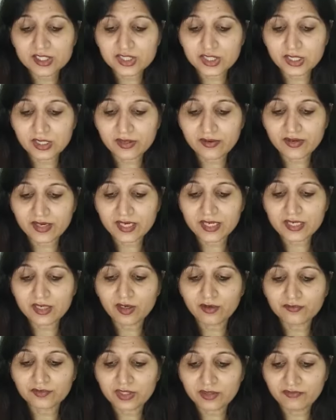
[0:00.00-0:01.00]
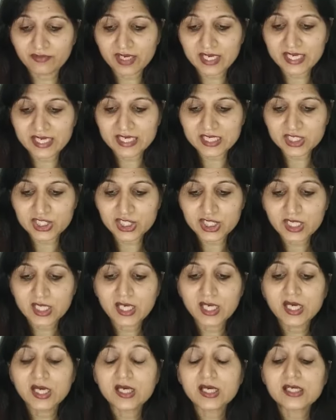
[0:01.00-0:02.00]
children of the village.
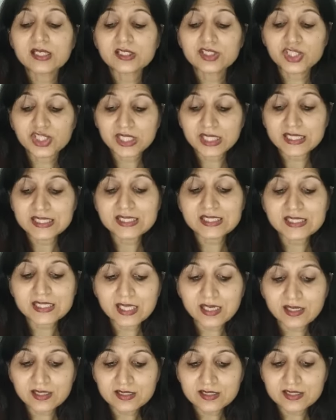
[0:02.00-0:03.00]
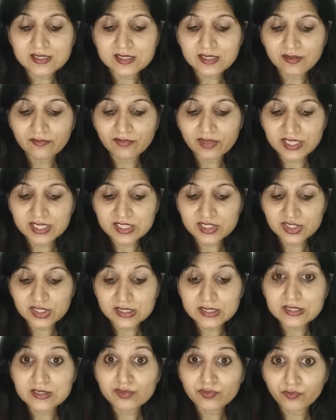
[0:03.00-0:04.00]
She starts the
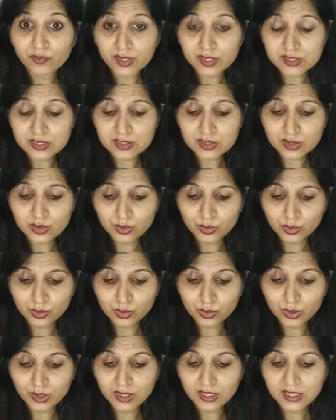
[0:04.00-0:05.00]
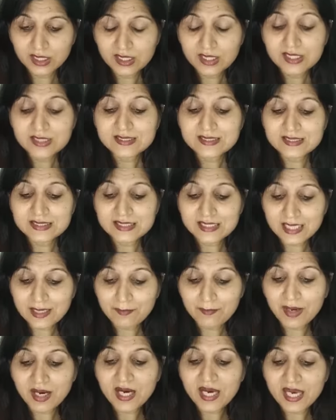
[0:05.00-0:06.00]
village's first school.
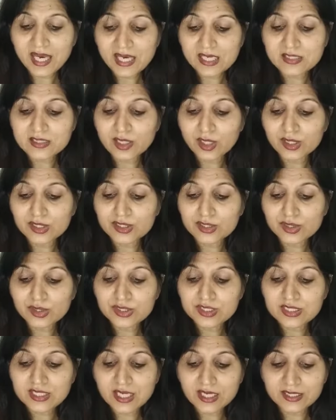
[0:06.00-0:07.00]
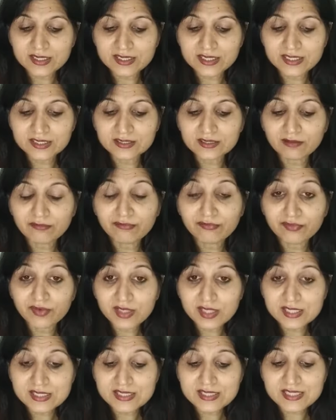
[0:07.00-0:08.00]
Seema has also started the
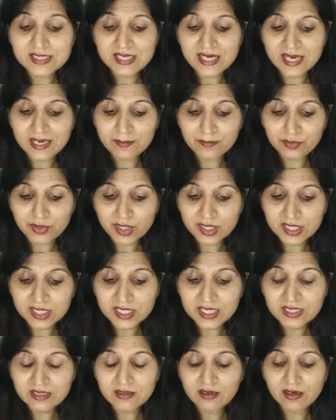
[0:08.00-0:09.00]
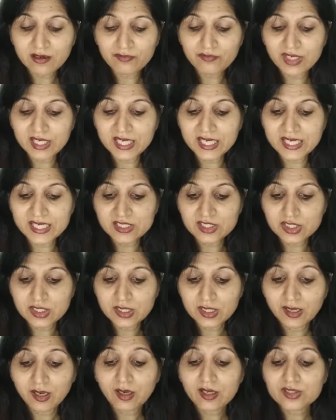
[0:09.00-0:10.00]
first library in her village
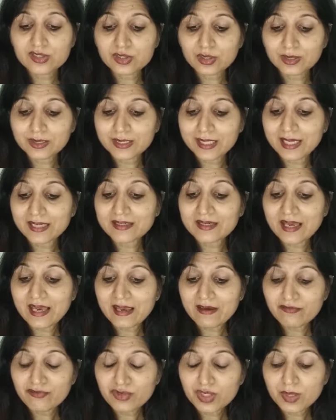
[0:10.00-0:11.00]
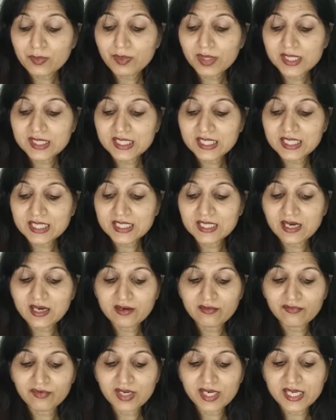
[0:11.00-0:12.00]
so that everybody in her
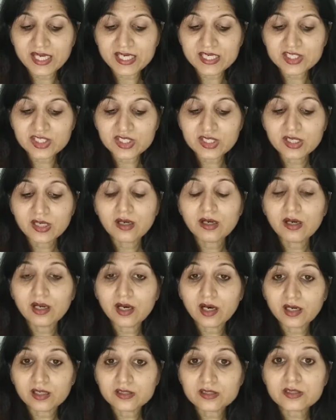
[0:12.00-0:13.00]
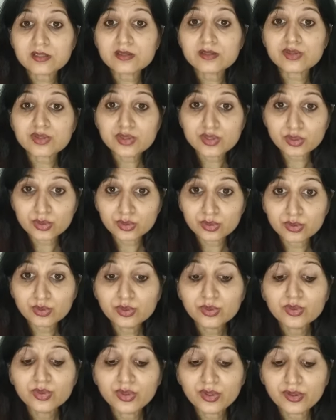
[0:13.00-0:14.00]
village learns to
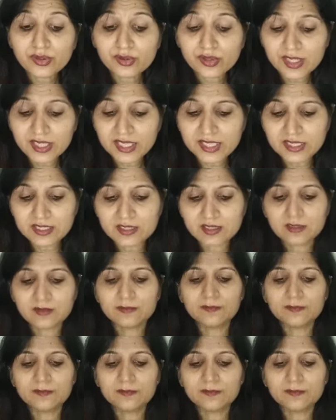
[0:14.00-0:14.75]
read.